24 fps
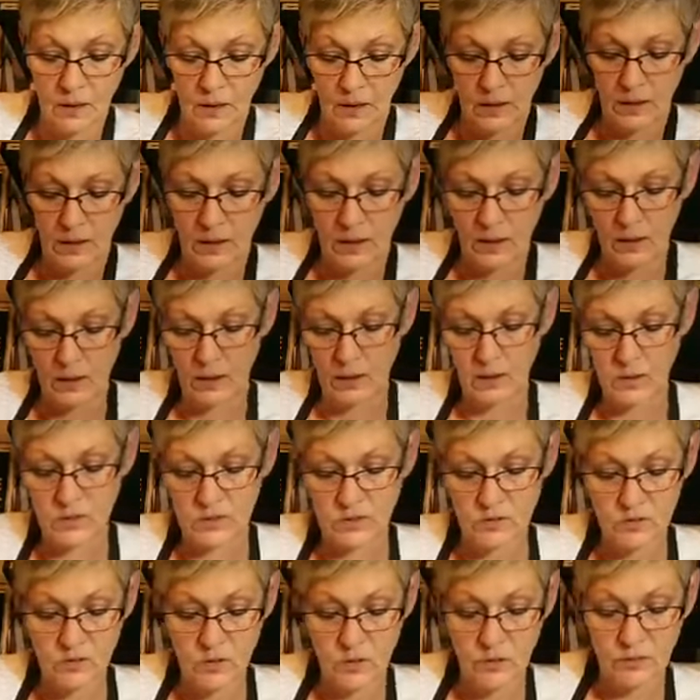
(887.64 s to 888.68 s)
And this is
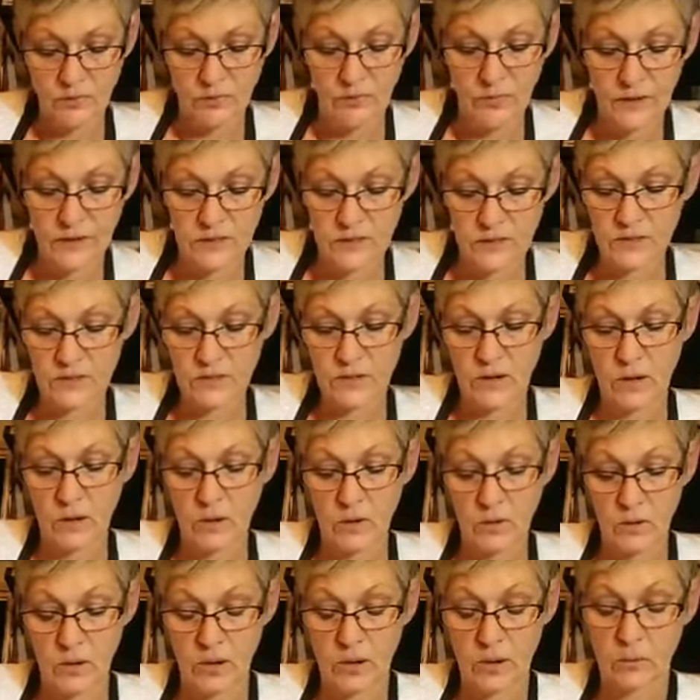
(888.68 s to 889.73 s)
our fuzzing towel
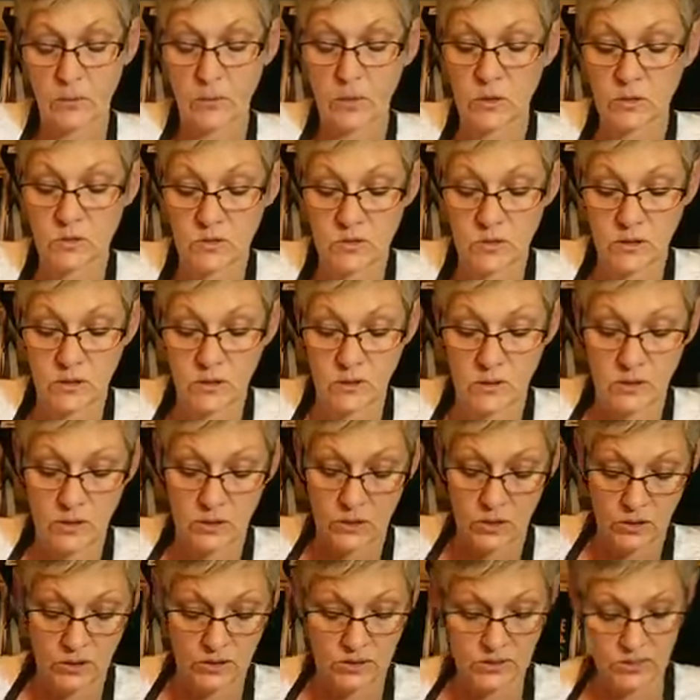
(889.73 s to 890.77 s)
that I'm using. And you
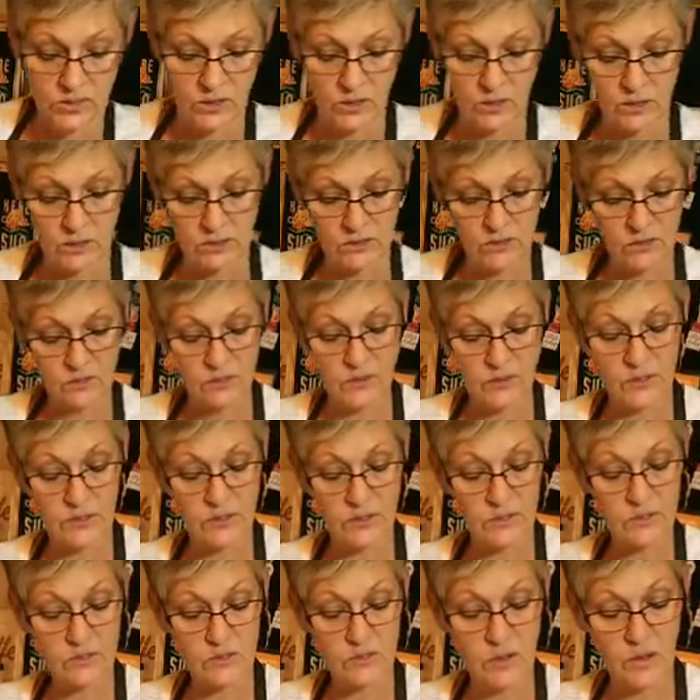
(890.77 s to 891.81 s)
can tell it's the fuzzing
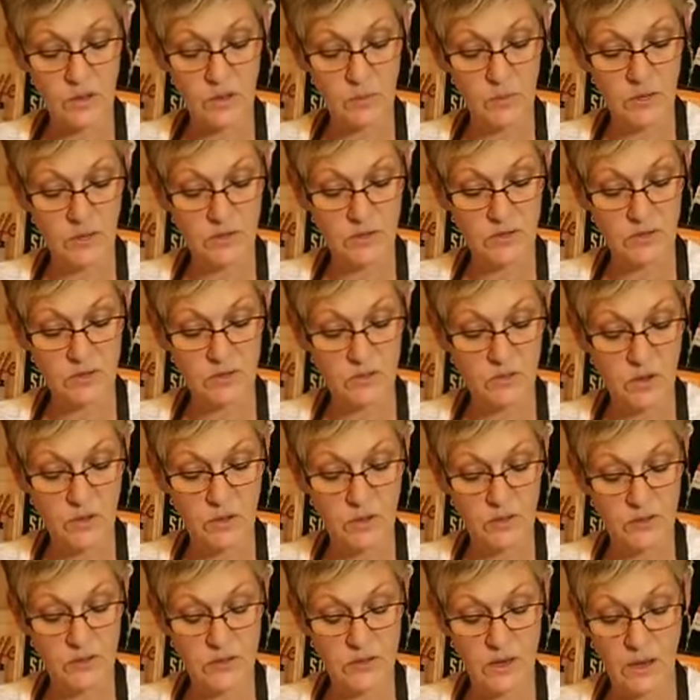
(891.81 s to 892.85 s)
side because it's got the
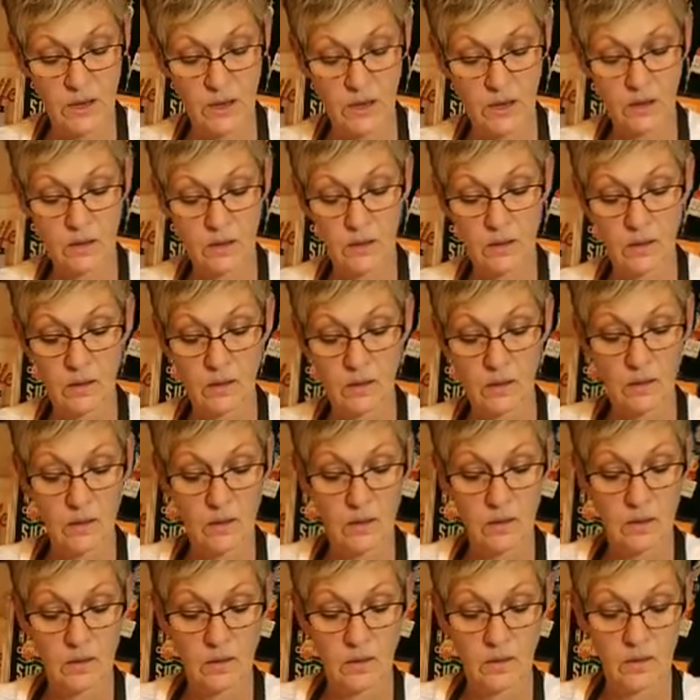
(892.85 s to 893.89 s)
tag.
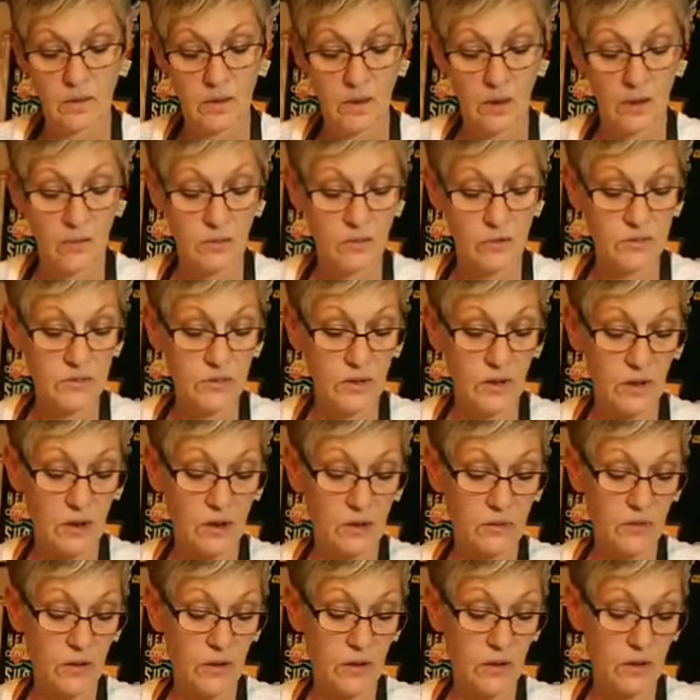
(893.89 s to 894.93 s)
The other side of
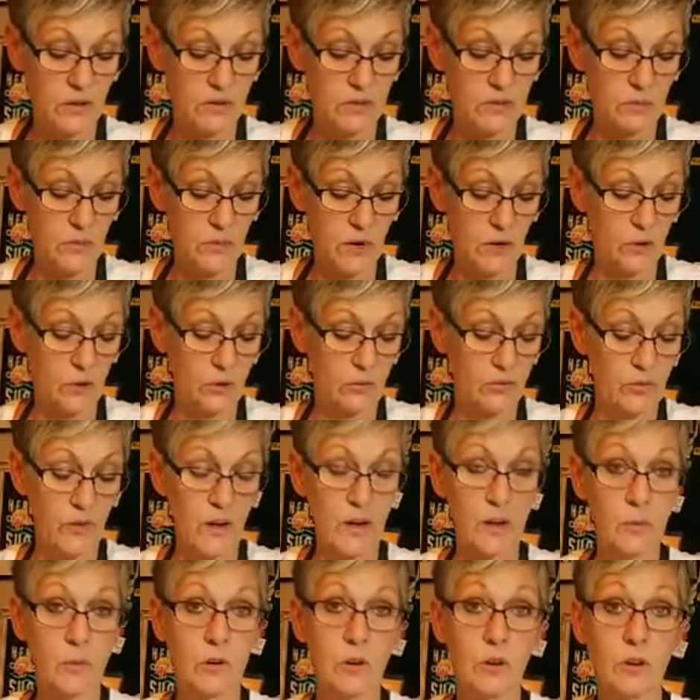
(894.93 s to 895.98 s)
it is a
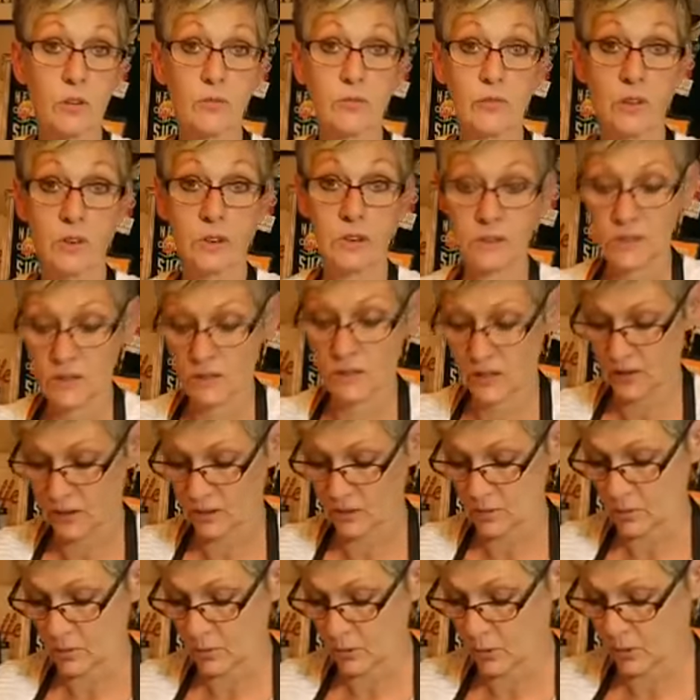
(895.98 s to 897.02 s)
microfiber for cleaning the
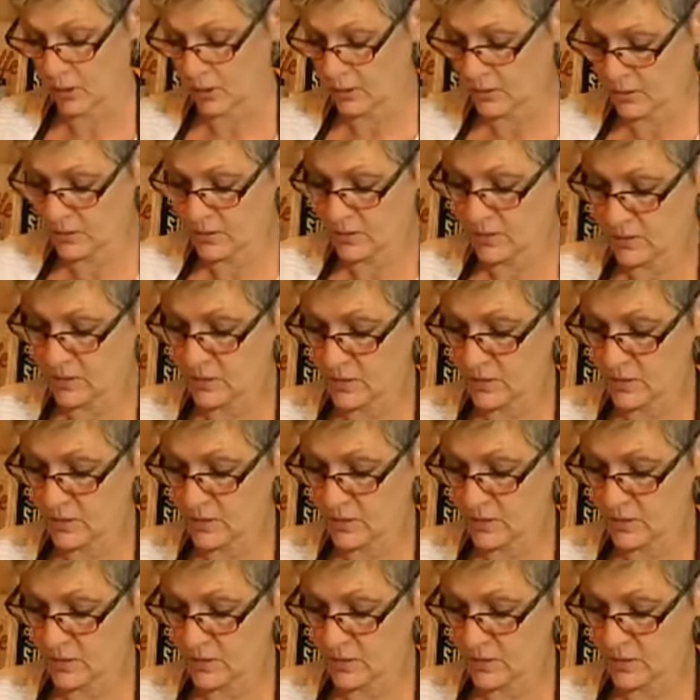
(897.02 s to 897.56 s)
boards.